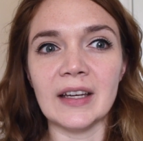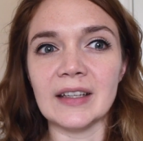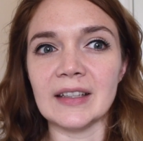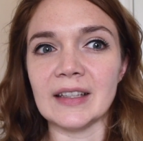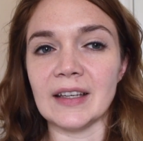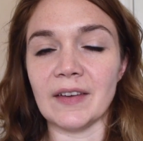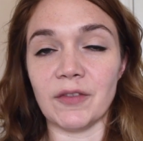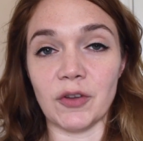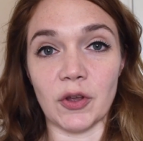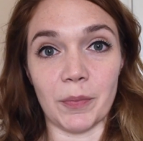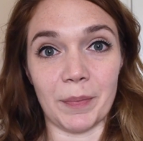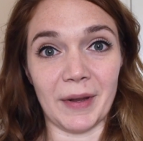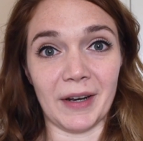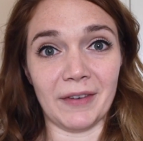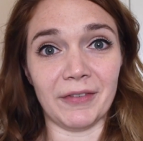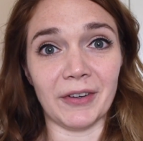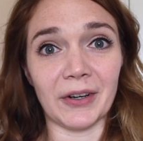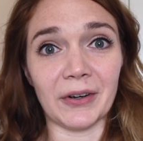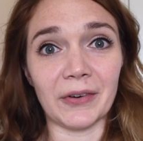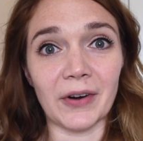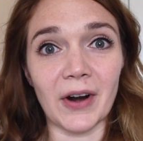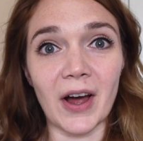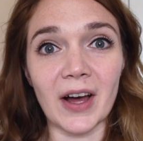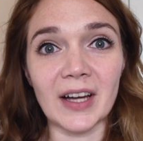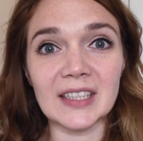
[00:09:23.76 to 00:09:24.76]
give you a bit of a
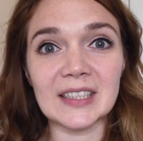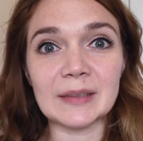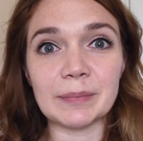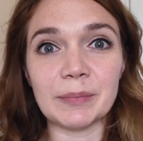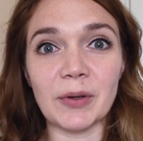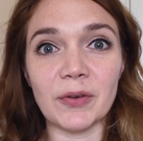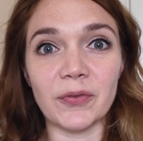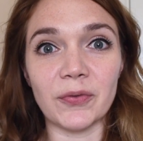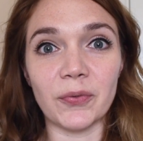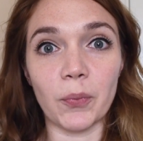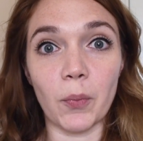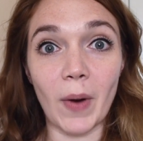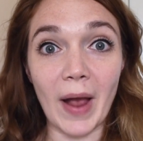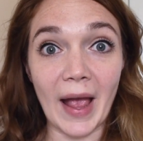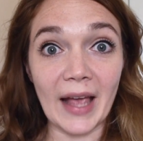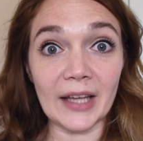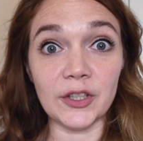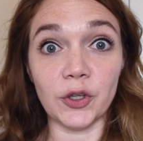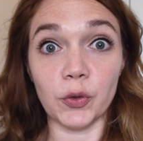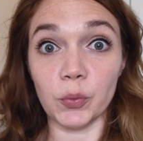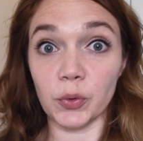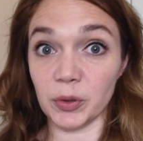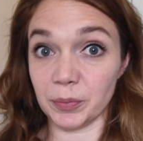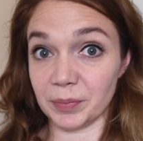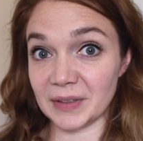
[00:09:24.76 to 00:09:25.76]
grasp of where
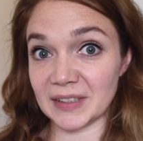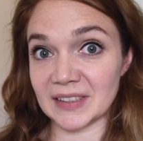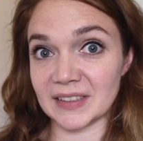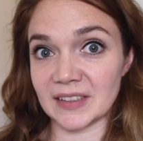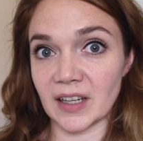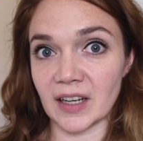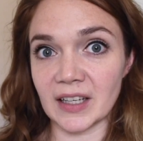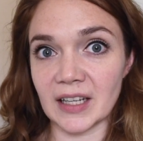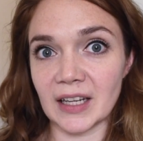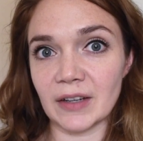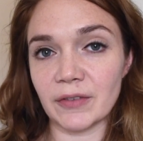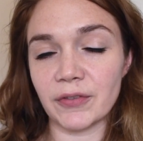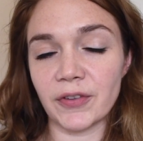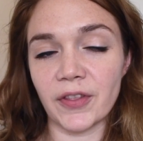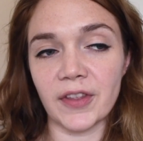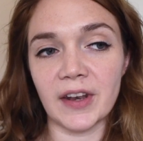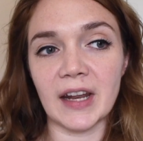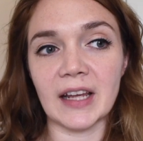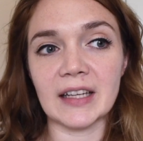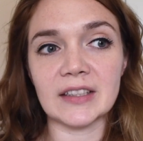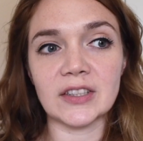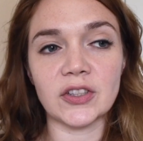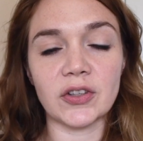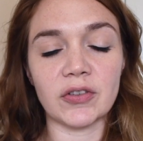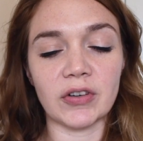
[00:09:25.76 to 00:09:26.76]
you would be studying for the
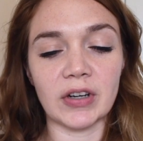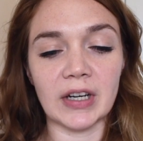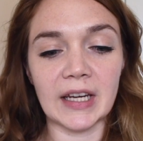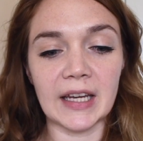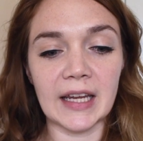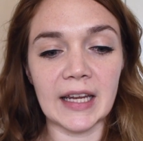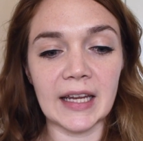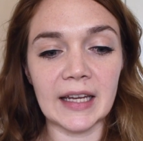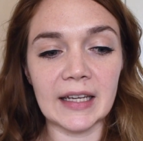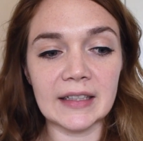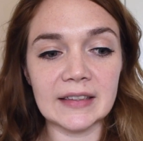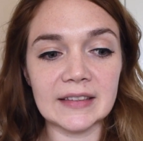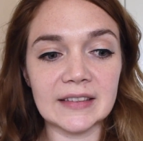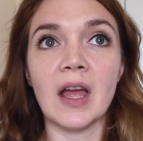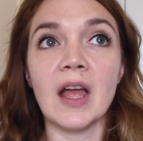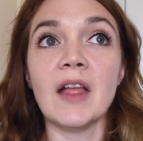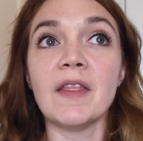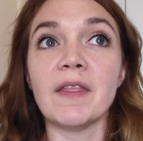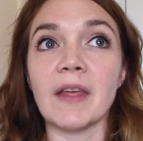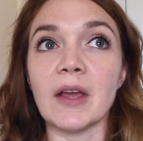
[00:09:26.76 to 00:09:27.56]
next 3 years.